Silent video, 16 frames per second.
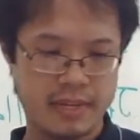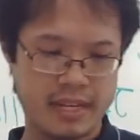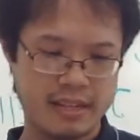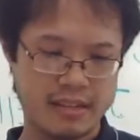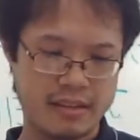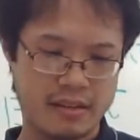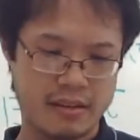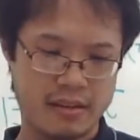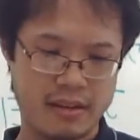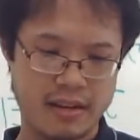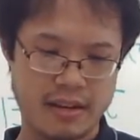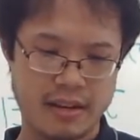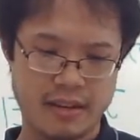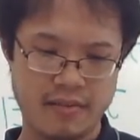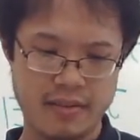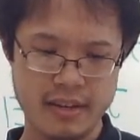It's not hot
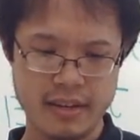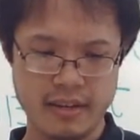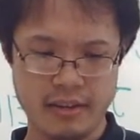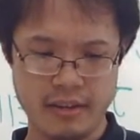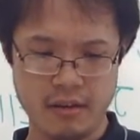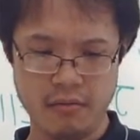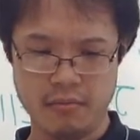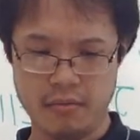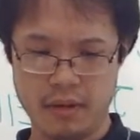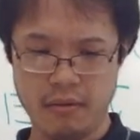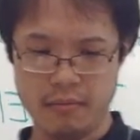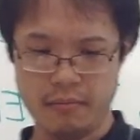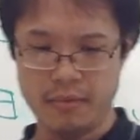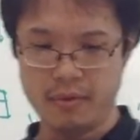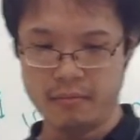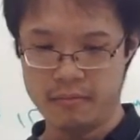enough, eh?
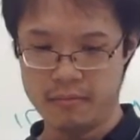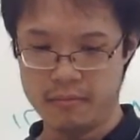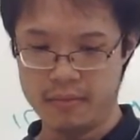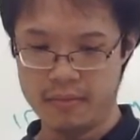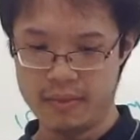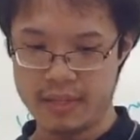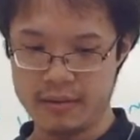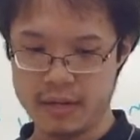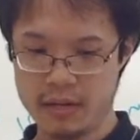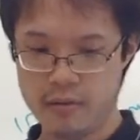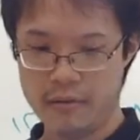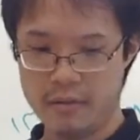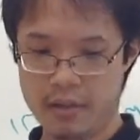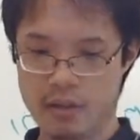Oh, there we go.